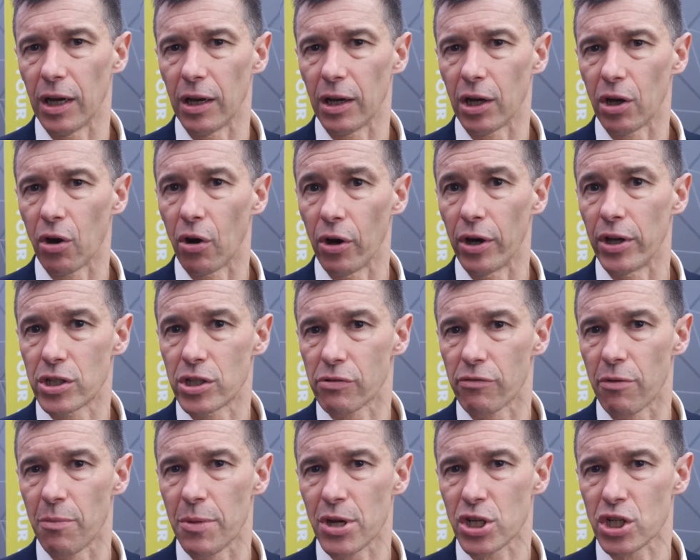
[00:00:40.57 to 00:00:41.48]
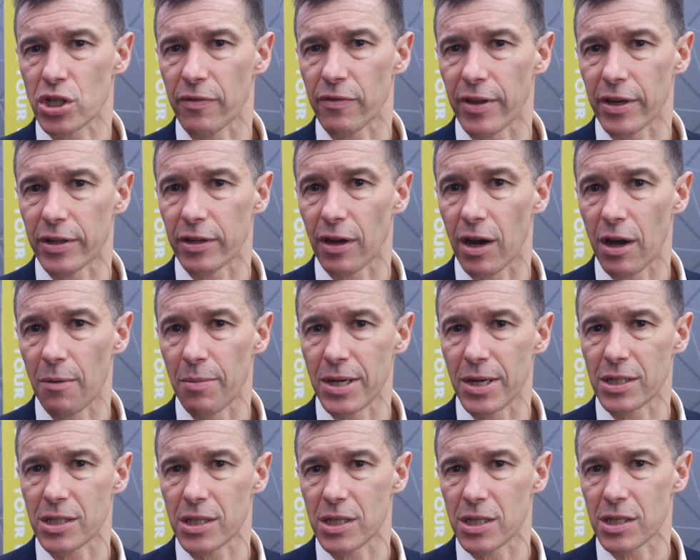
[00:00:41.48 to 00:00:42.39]
gone into remission of their
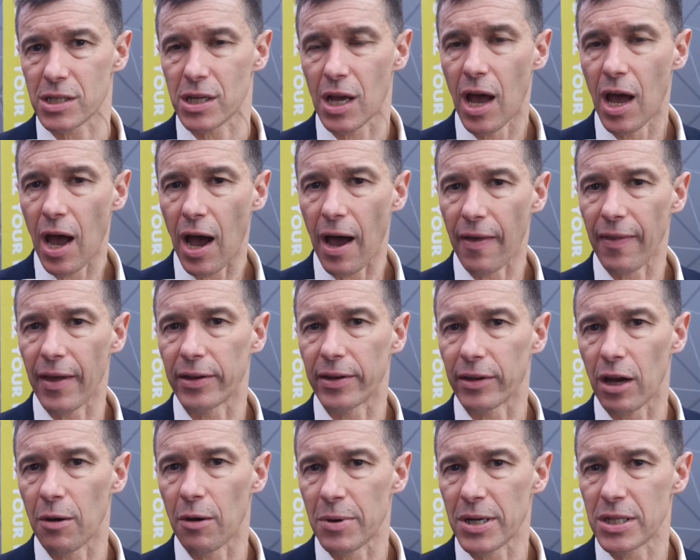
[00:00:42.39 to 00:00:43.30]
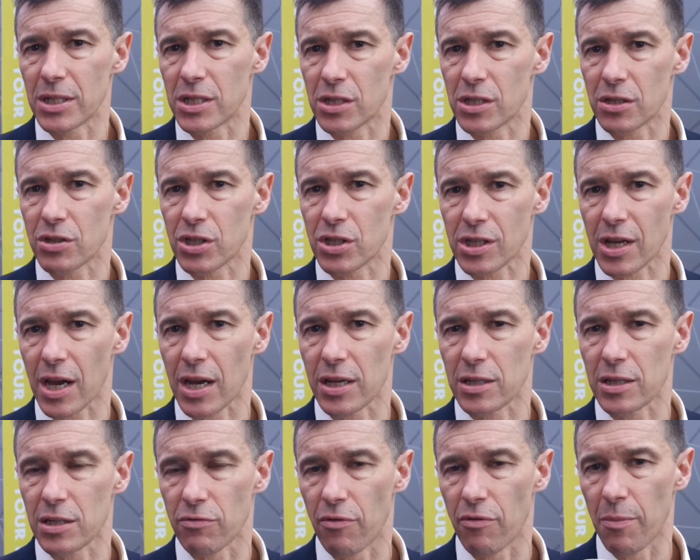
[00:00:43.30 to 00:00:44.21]
diabetes, and that diabetes has
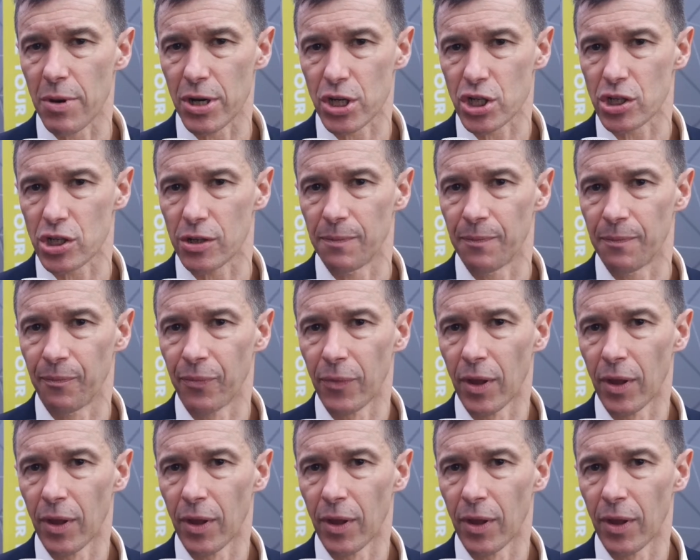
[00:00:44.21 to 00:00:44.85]
stayed in remission.